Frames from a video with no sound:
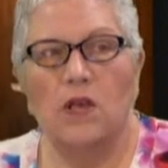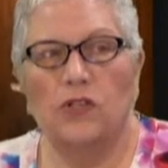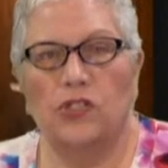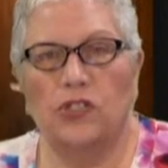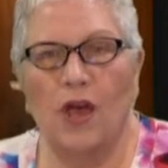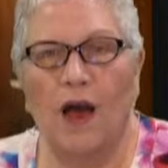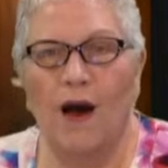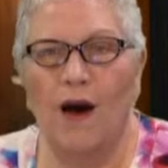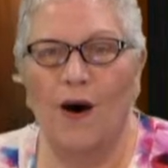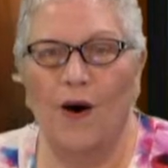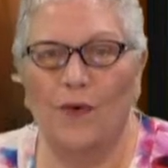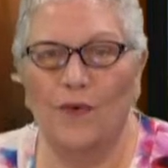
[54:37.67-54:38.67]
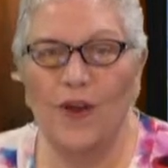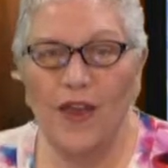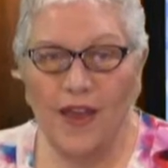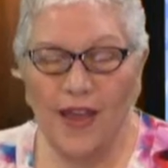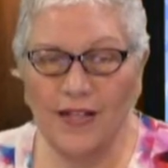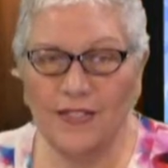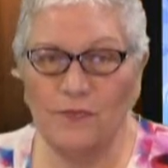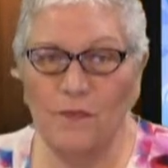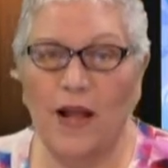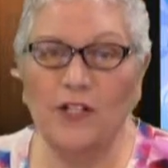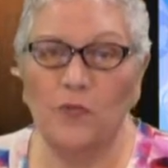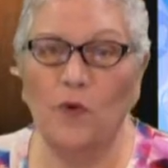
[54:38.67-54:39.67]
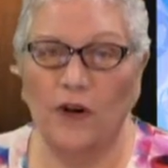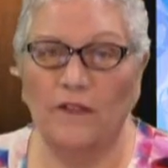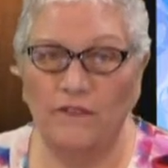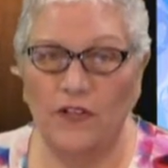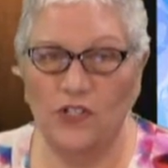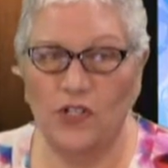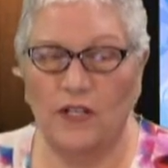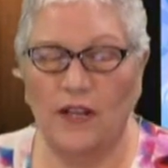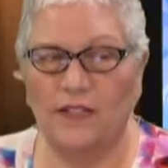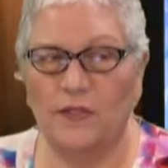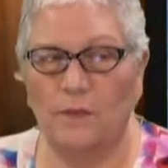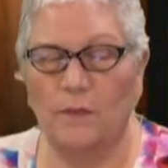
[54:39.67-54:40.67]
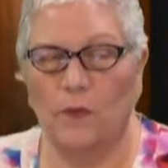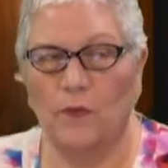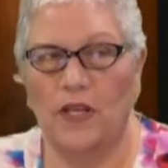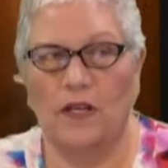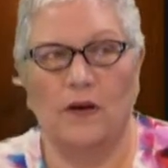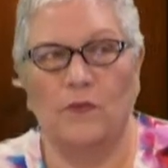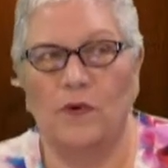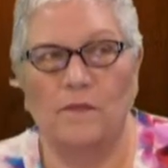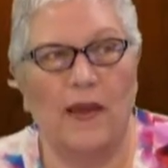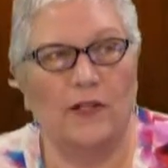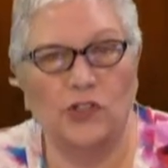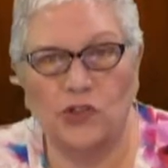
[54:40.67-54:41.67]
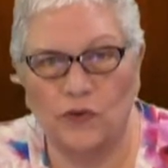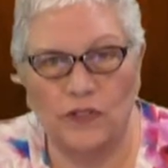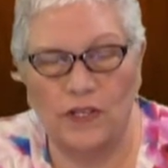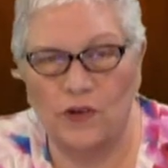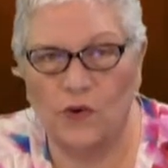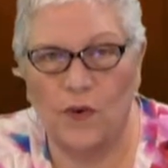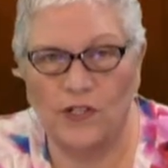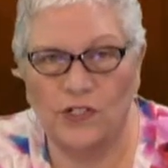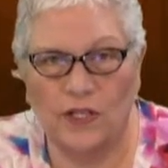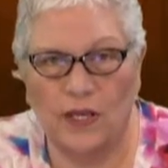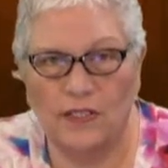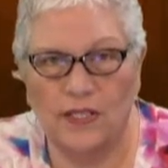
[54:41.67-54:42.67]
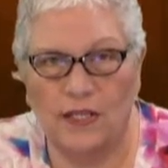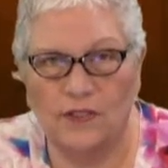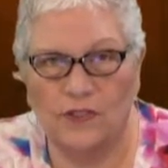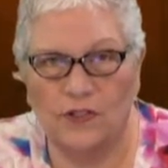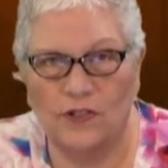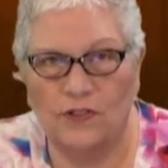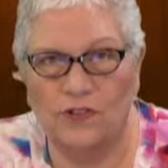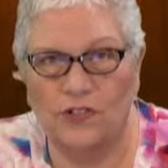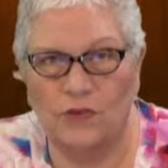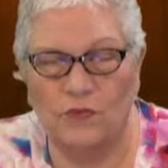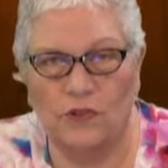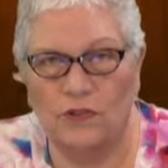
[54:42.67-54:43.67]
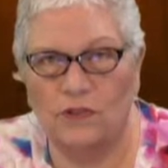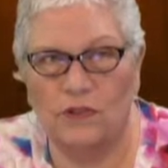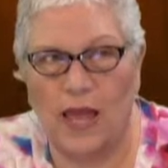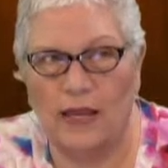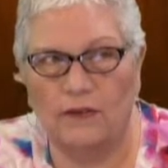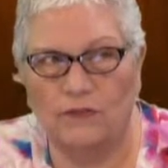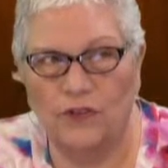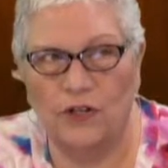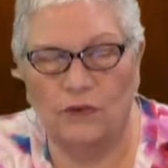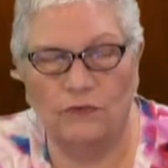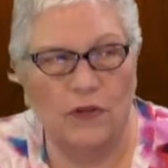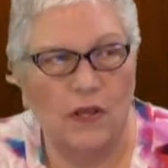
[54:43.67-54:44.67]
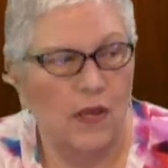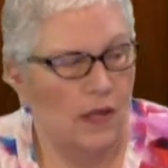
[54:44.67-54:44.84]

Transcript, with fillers: So it's much more efficient. Marina will make sure that your question gets answered. She will, like, you know,